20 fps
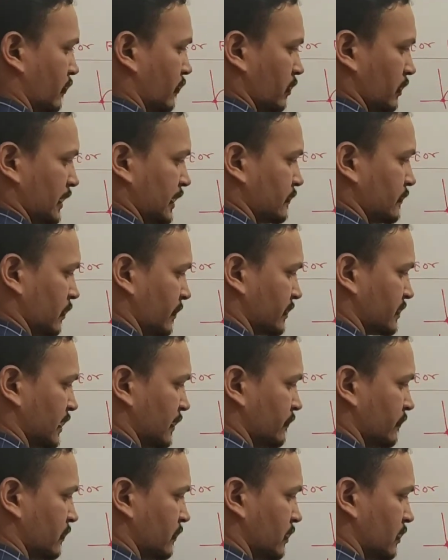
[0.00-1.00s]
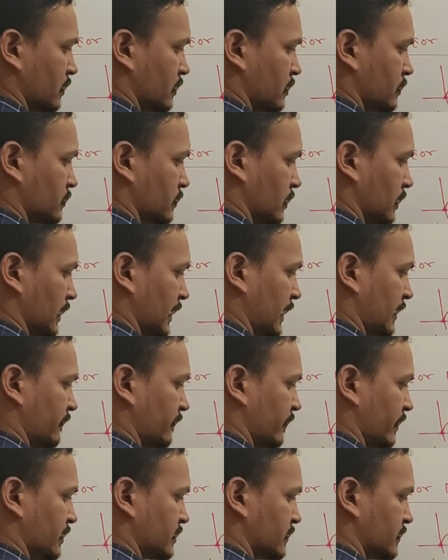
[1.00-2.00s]
Voltage will be same. So
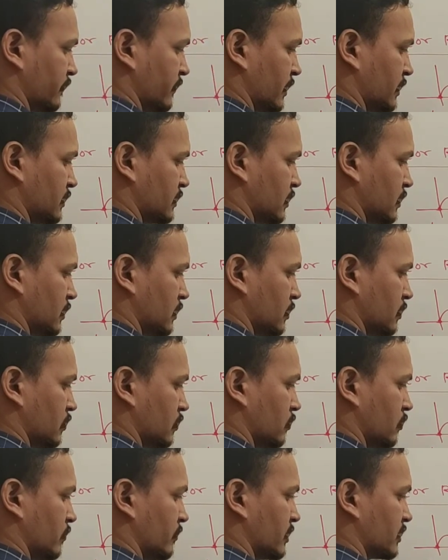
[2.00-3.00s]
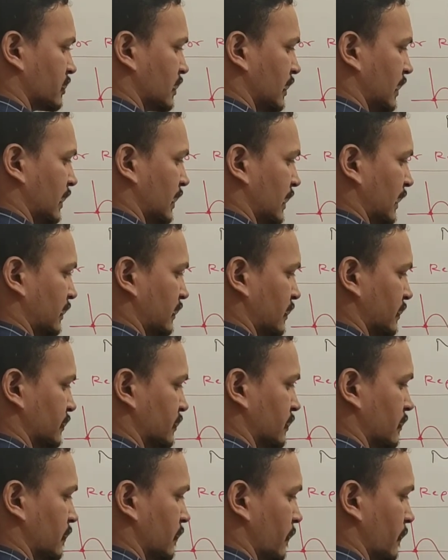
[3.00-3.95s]
leading phase difference, you must write like this.